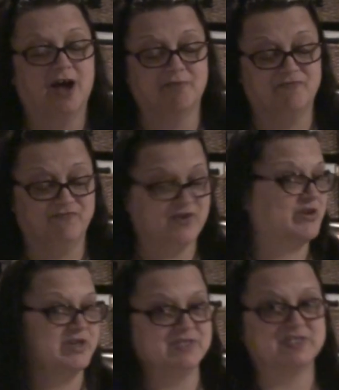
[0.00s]
I'm
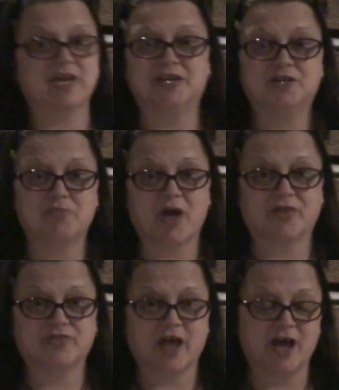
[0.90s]
very excited
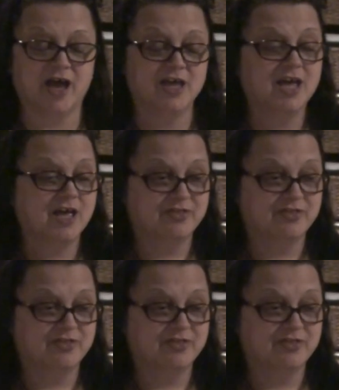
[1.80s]
about that.